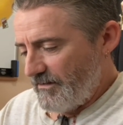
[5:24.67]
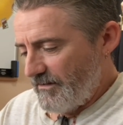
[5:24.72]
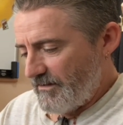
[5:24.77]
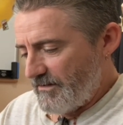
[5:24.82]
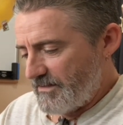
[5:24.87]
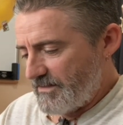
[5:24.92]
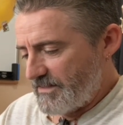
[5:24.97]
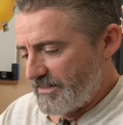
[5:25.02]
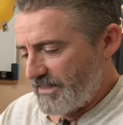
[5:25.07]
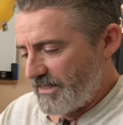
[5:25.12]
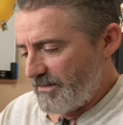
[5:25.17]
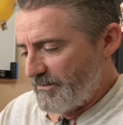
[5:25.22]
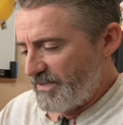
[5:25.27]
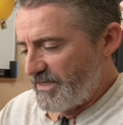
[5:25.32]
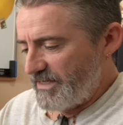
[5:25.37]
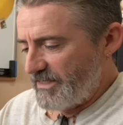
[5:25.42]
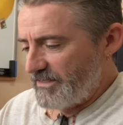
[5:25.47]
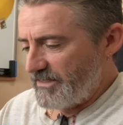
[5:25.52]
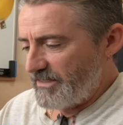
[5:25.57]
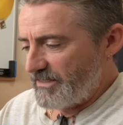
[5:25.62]
set up an
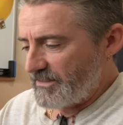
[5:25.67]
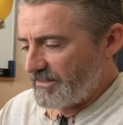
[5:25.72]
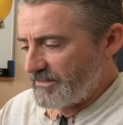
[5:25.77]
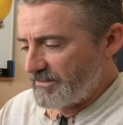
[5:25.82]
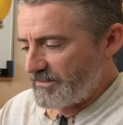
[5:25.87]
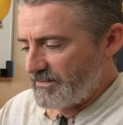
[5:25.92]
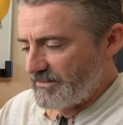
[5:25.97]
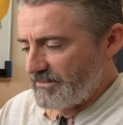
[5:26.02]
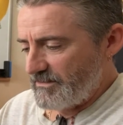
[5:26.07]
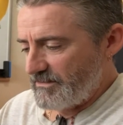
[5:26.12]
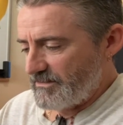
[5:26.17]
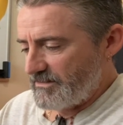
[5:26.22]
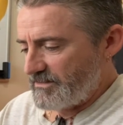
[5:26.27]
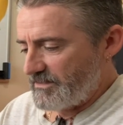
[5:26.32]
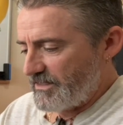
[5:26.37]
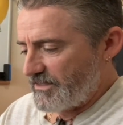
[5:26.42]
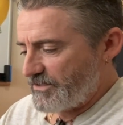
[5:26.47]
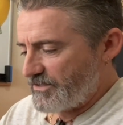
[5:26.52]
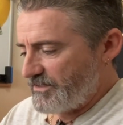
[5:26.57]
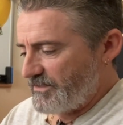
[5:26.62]
index
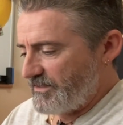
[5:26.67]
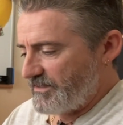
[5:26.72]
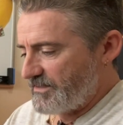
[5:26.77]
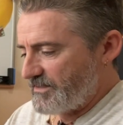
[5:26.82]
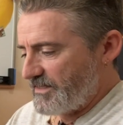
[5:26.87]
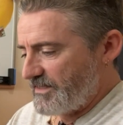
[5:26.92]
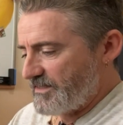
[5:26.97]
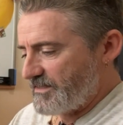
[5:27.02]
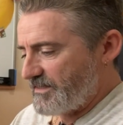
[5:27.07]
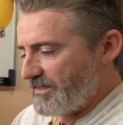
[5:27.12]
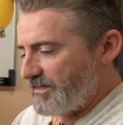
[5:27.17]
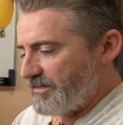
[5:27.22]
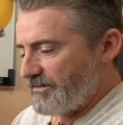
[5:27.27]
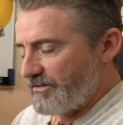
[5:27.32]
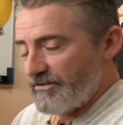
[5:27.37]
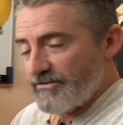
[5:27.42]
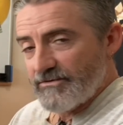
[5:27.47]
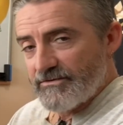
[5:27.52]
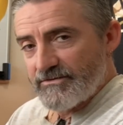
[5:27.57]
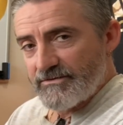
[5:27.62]
section, as they say to
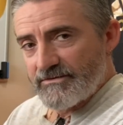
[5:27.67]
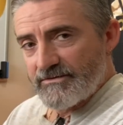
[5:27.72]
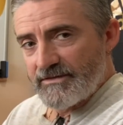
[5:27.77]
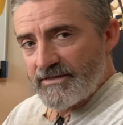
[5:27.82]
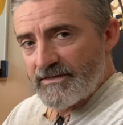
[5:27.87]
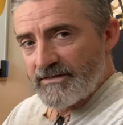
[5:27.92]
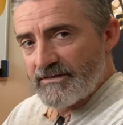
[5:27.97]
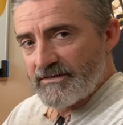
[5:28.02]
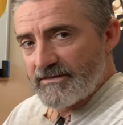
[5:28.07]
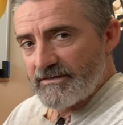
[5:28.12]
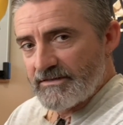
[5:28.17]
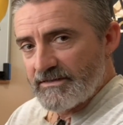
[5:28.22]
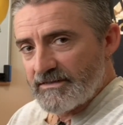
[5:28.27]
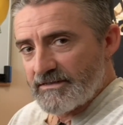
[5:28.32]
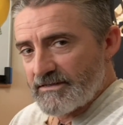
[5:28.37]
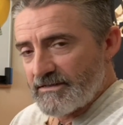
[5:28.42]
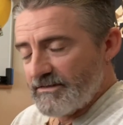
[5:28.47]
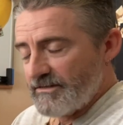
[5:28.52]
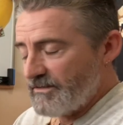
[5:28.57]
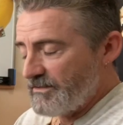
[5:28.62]
use in these.